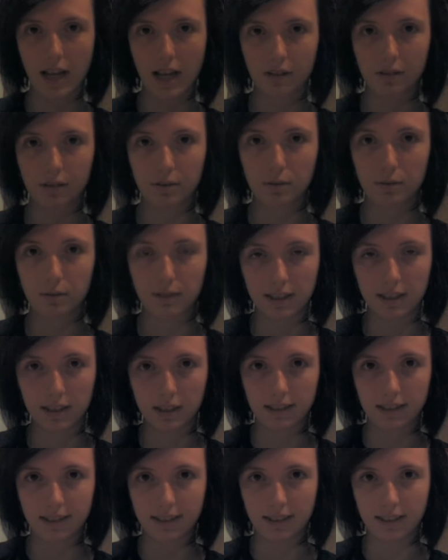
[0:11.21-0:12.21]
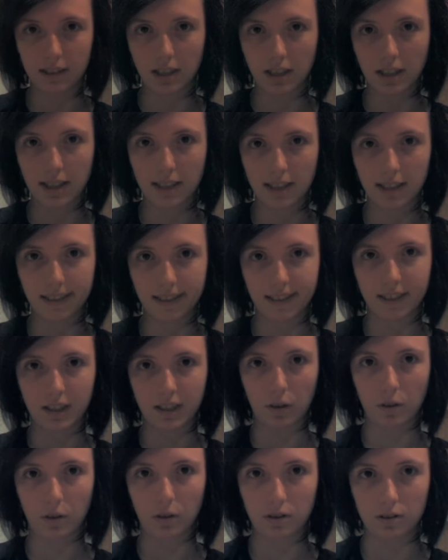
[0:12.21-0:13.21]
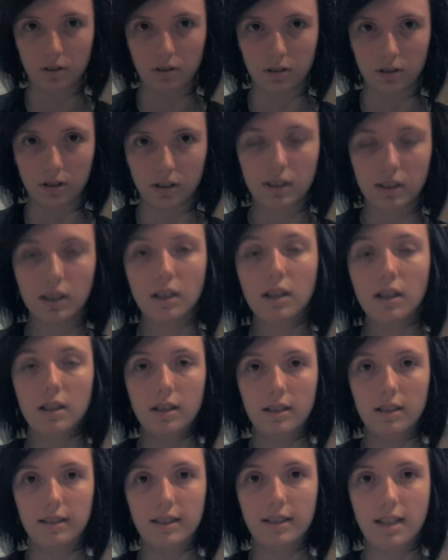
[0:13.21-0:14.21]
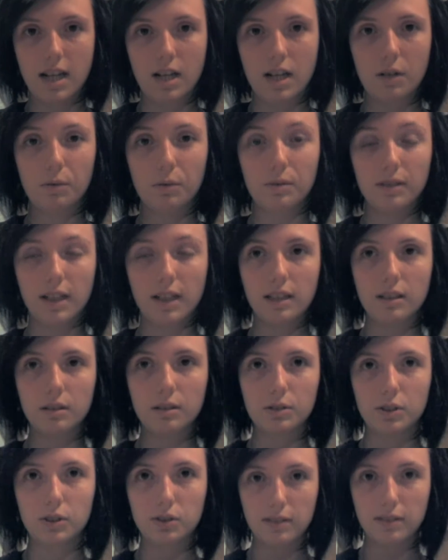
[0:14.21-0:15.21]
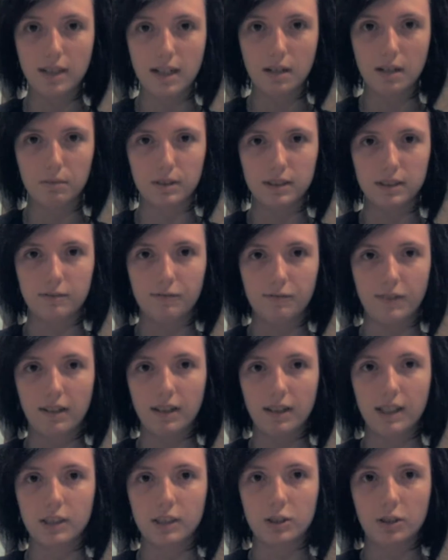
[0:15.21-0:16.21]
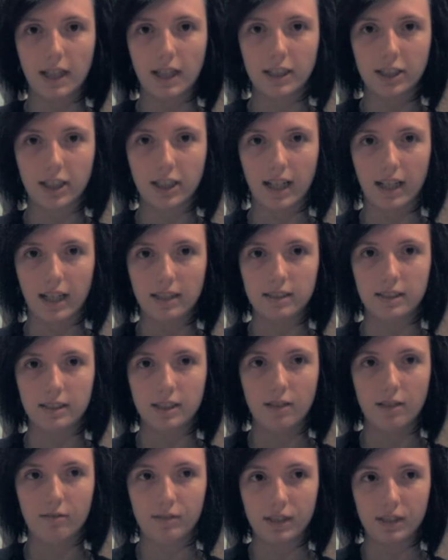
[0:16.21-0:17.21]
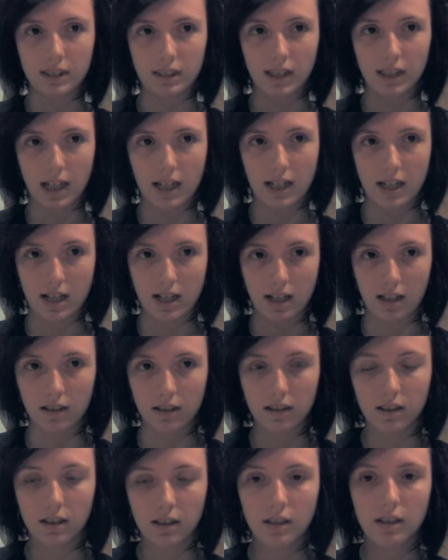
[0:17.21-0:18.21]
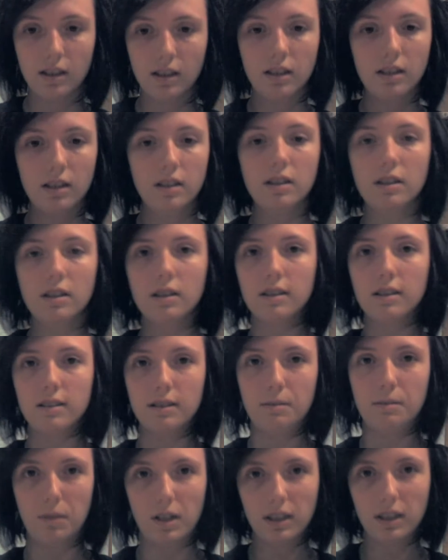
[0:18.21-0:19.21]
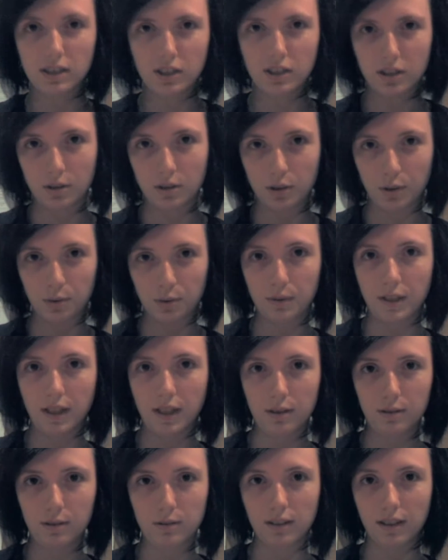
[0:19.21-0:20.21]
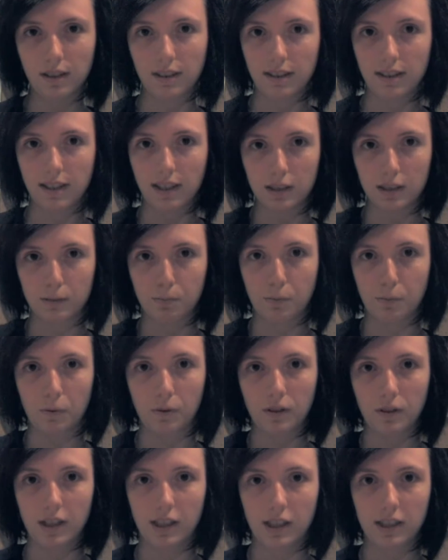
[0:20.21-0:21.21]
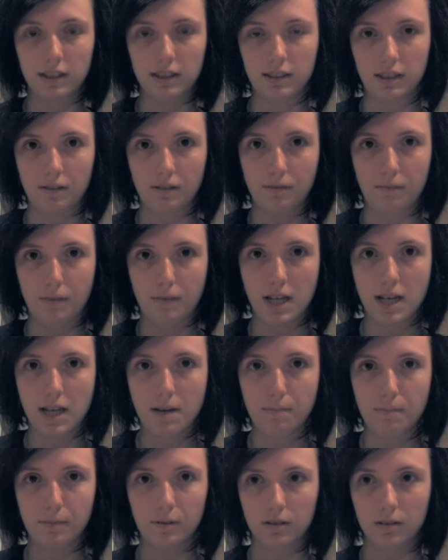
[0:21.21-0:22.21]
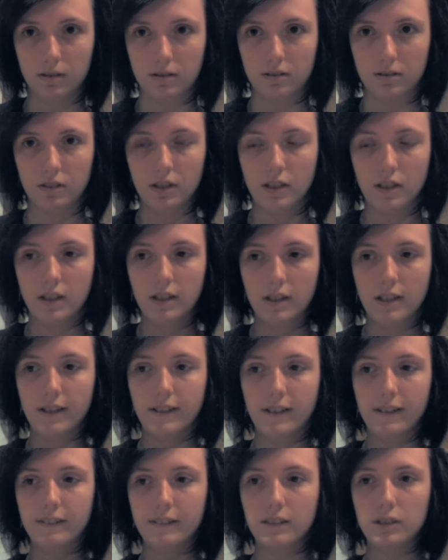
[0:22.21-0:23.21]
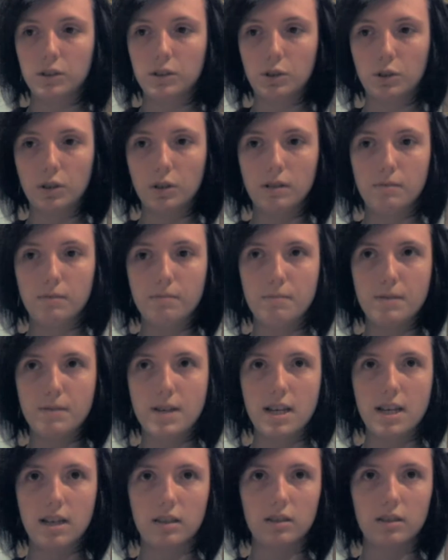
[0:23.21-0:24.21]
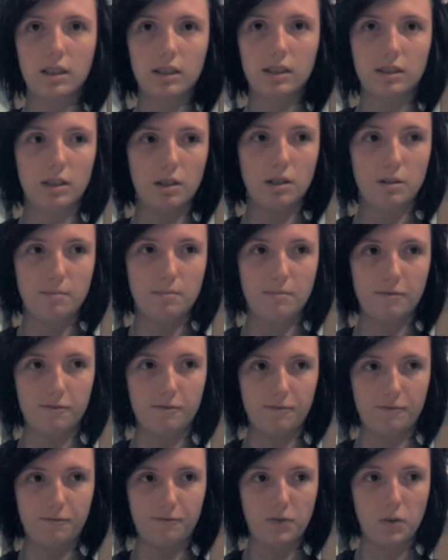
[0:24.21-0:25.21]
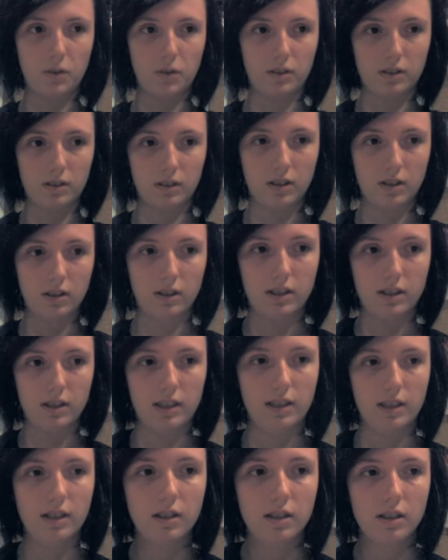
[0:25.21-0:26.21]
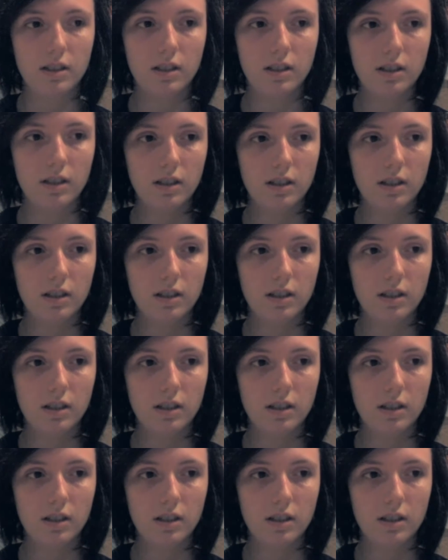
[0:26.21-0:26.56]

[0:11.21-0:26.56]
Heyo, this is Sunny D. Curls. The Orlando shooting was very tragic and devastating. The monsters who killed these poor innocent people should be locked up for good.